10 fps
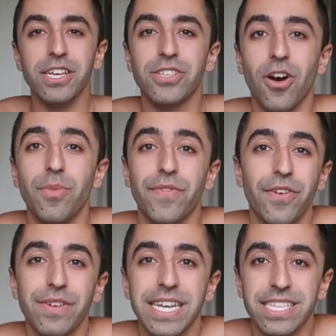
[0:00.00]
So
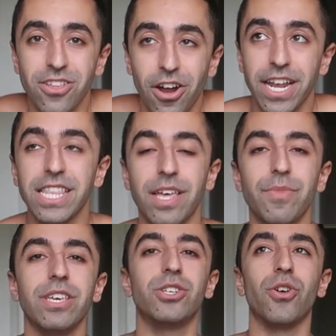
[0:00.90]
before we get started, let
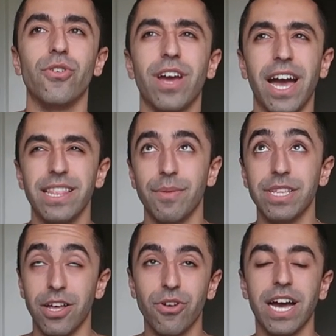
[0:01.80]
me tell you
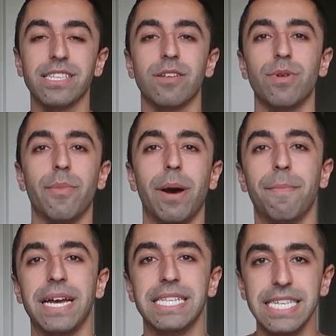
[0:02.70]
guys a little bit about
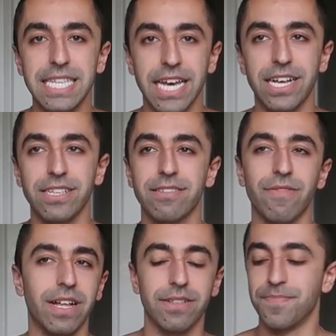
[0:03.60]
my details,
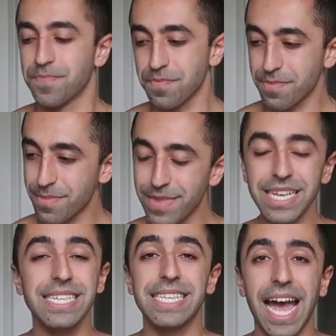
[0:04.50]
well,
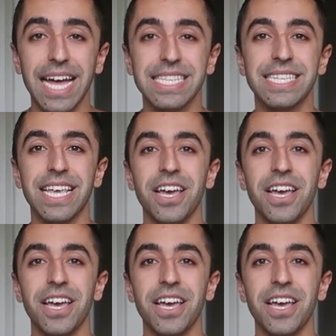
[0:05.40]
stats.